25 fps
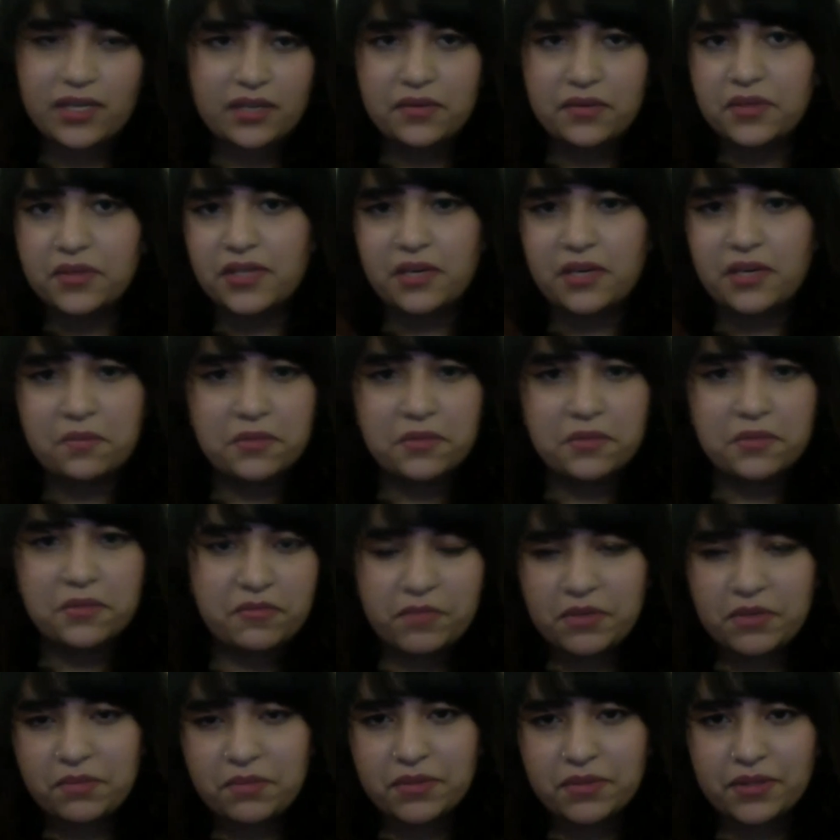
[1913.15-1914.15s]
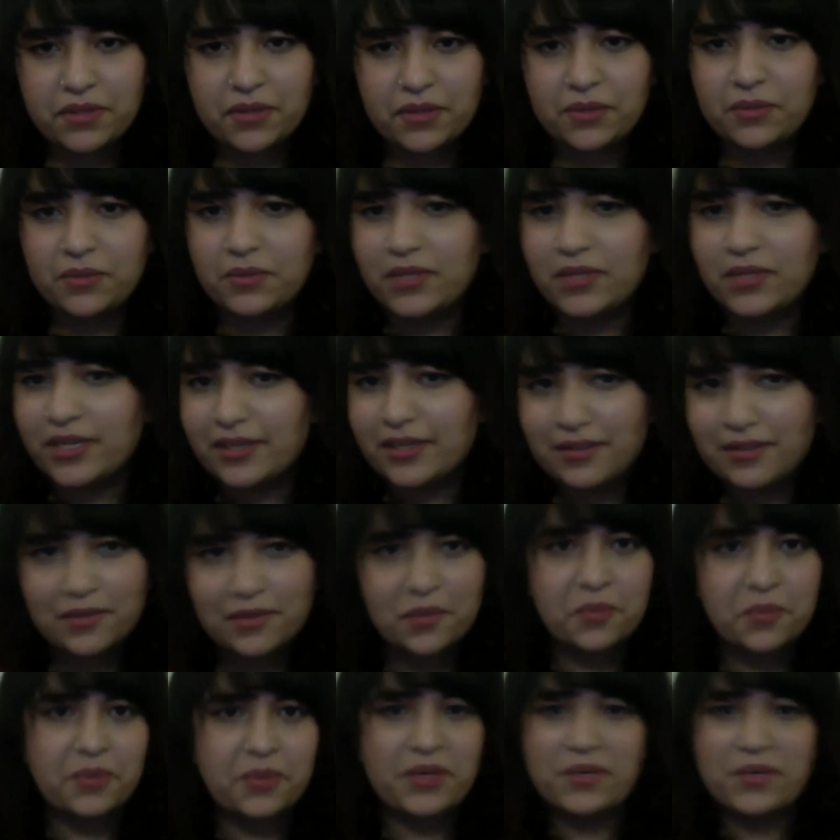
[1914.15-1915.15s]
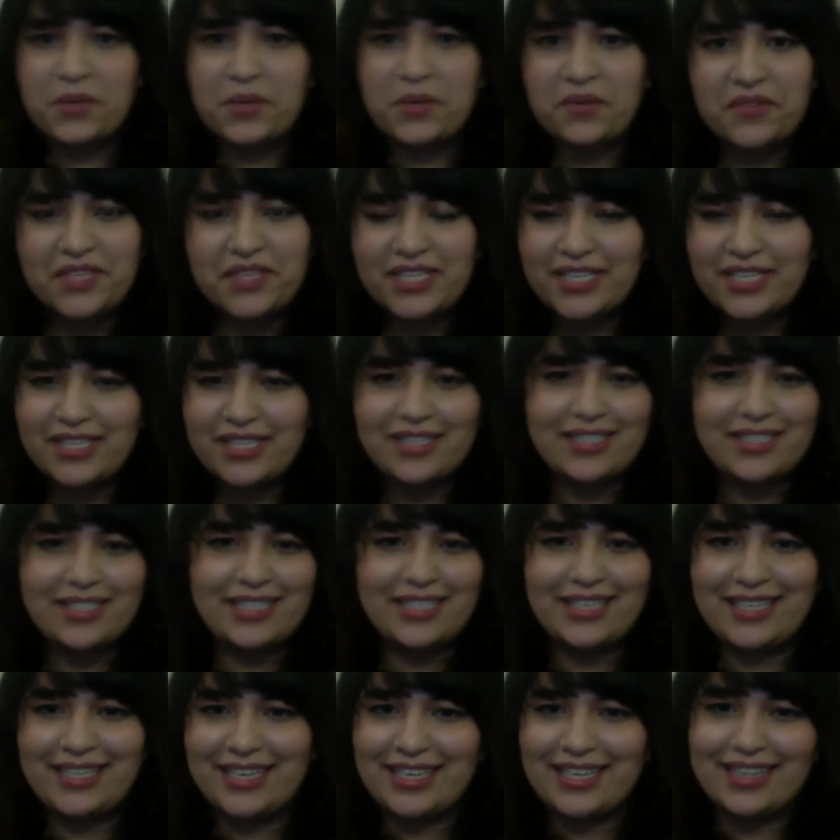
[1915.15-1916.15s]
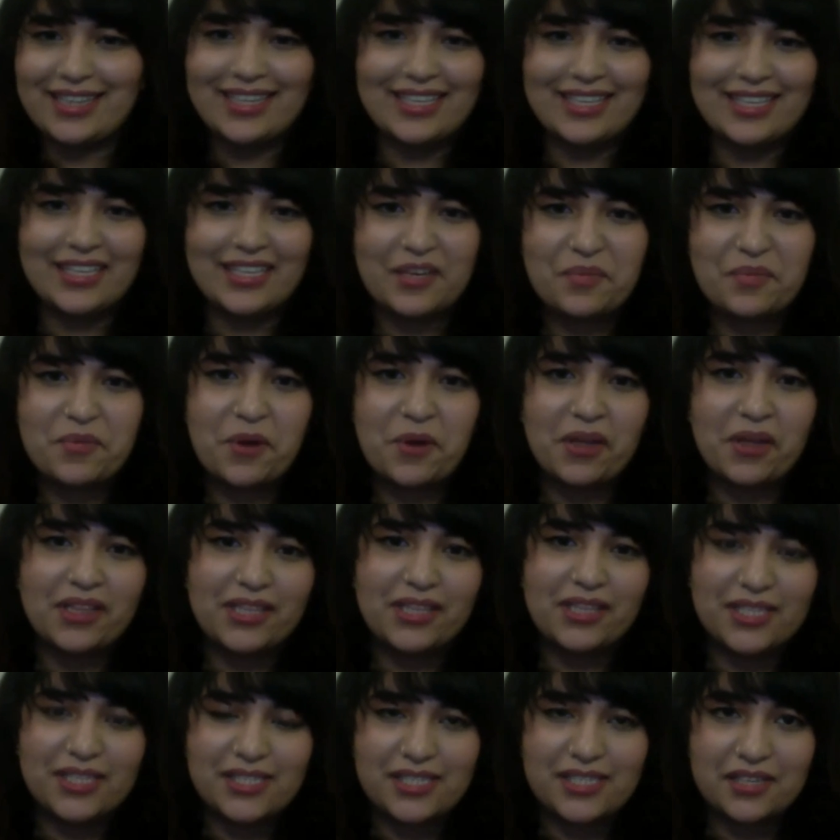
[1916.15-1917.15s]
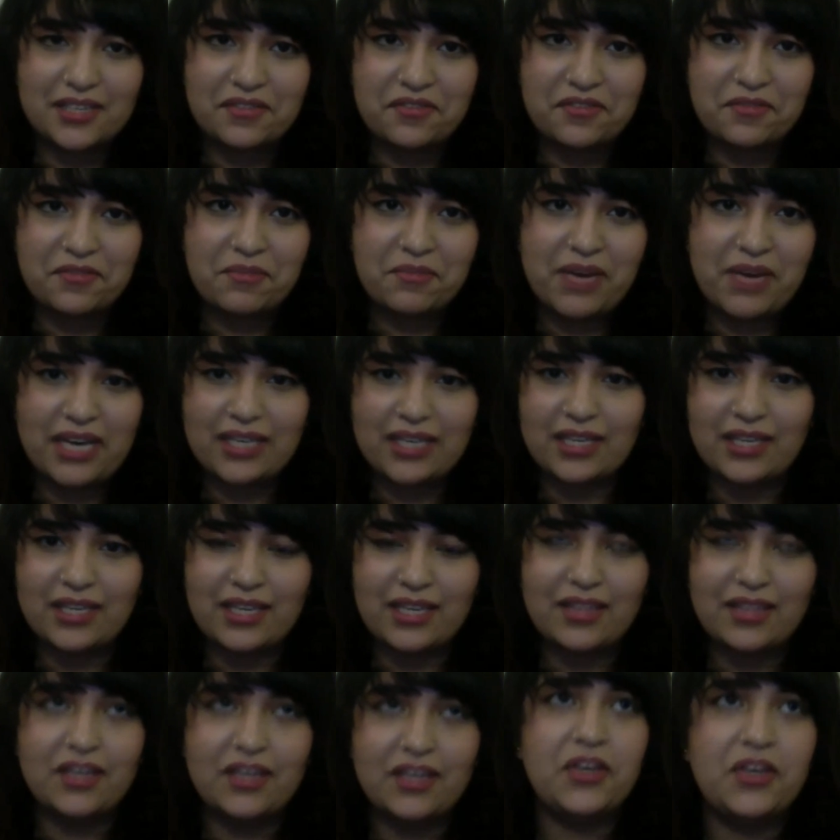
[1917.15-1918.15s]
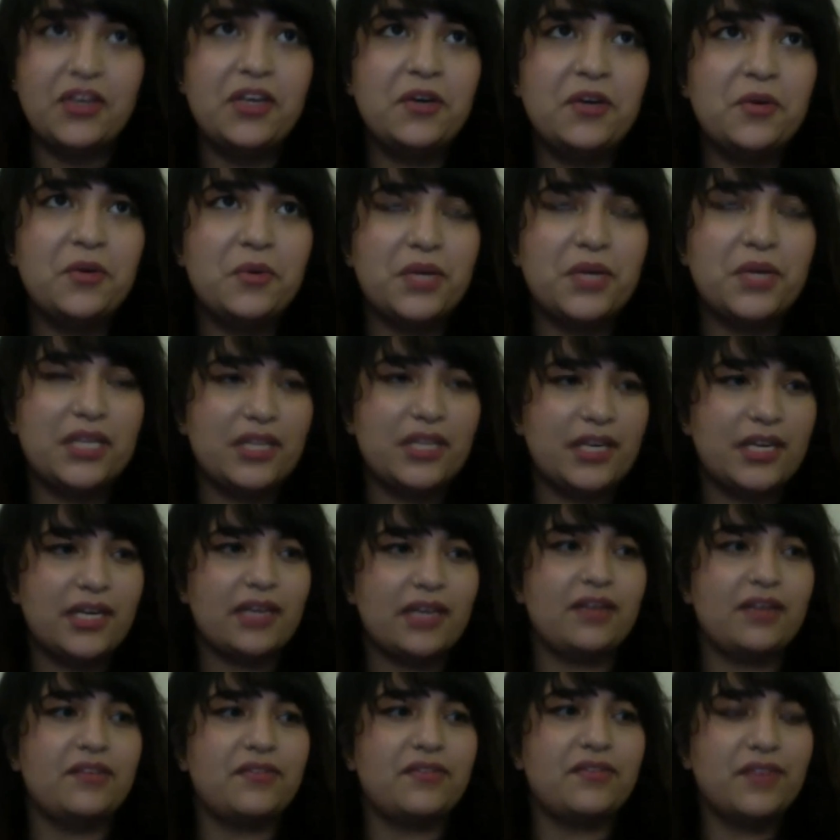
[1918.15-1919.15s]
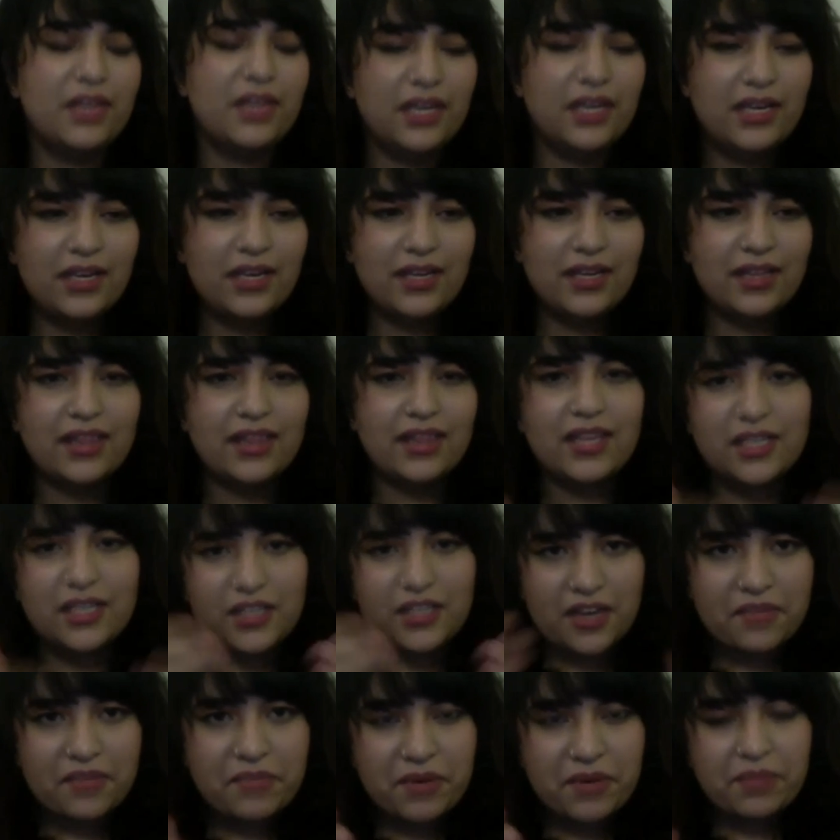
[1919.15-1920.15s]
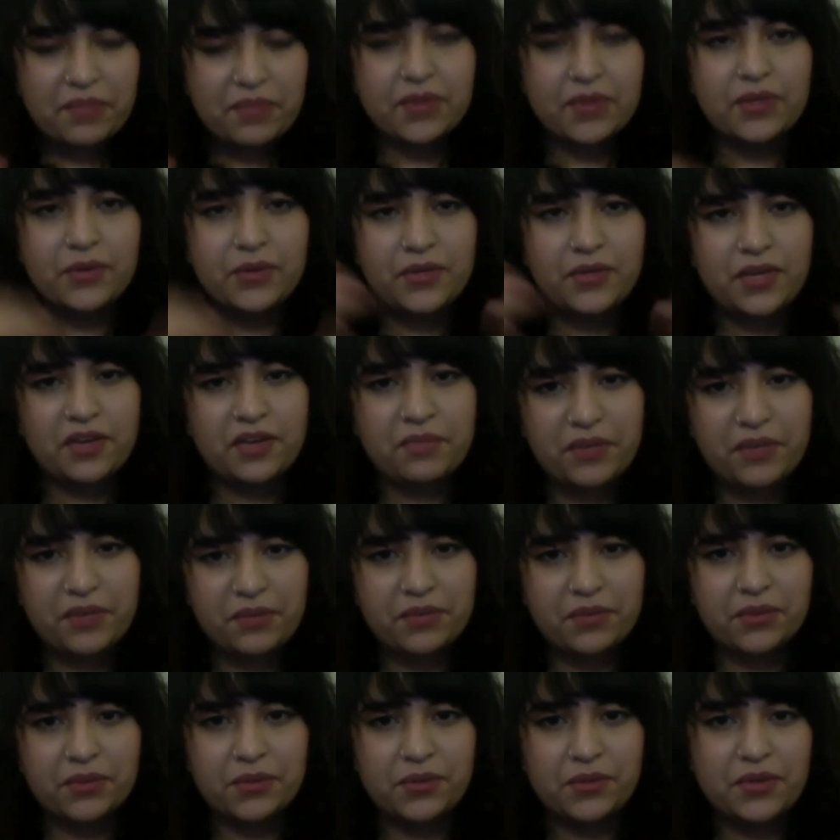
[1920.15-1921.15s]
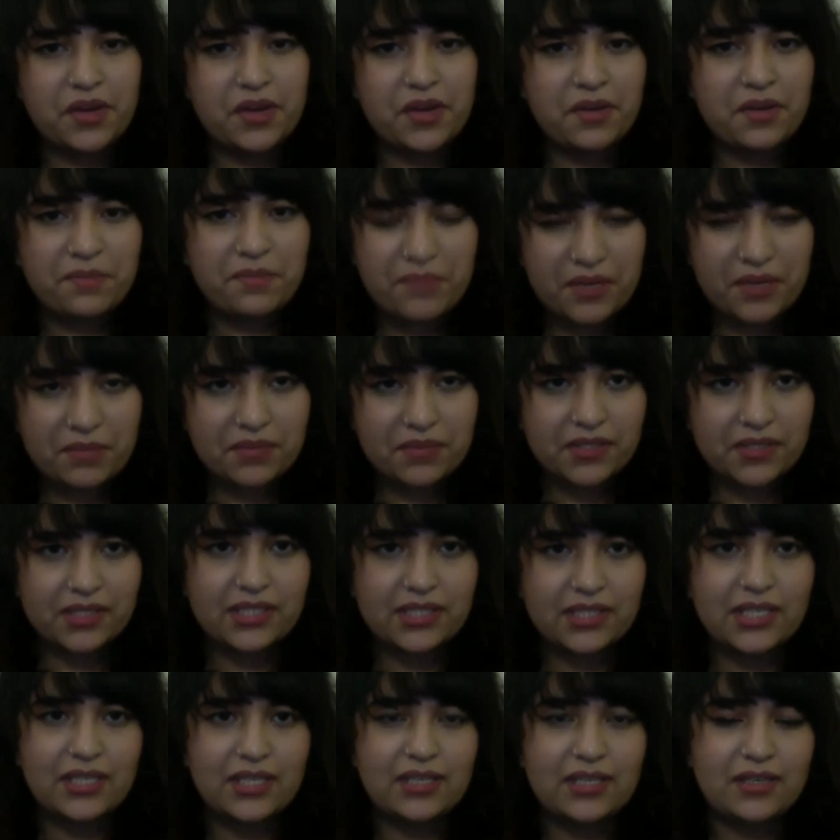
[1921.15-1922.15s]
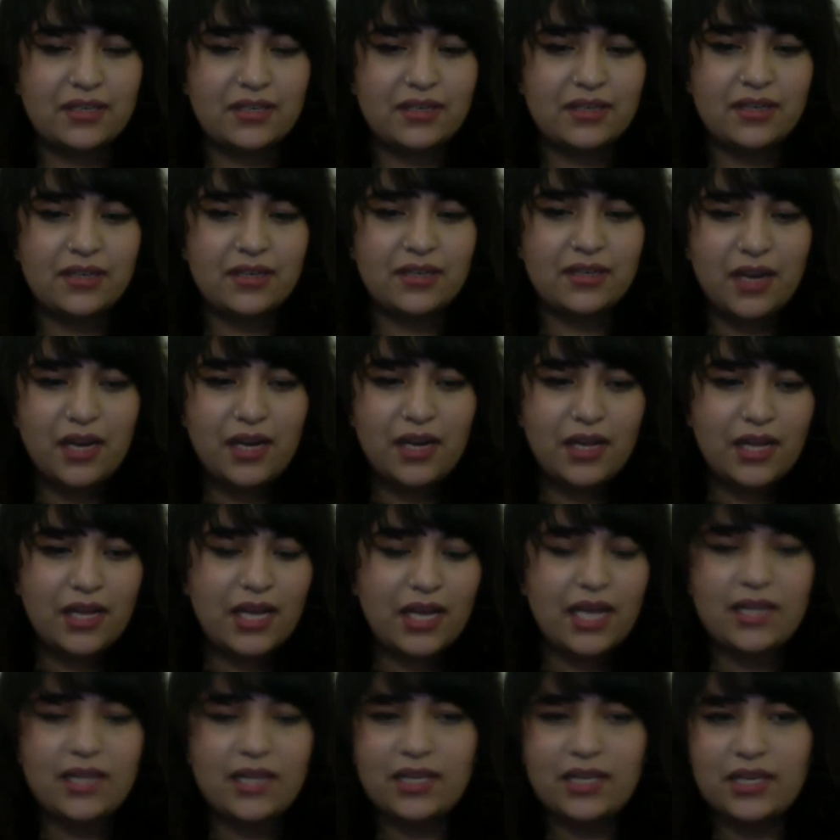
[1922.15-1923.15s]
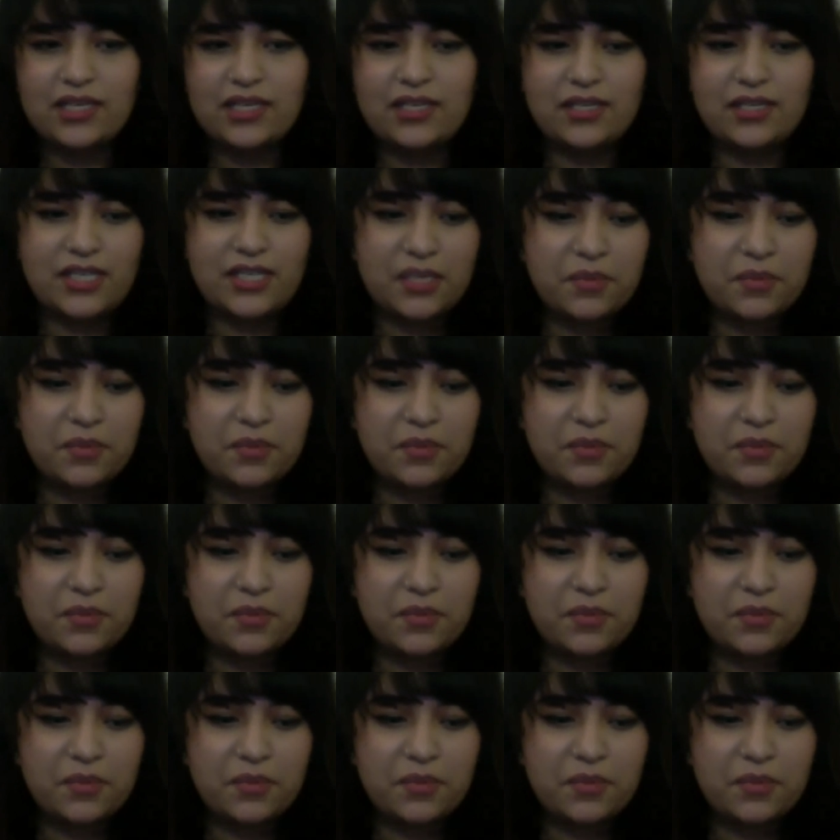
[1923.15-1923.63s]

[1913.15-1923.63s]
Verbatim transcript: There were a couple of people who like went over to Italy and they like brought this stuff back that they knew and they kind of they taught people who taught people who taught people and I think Tim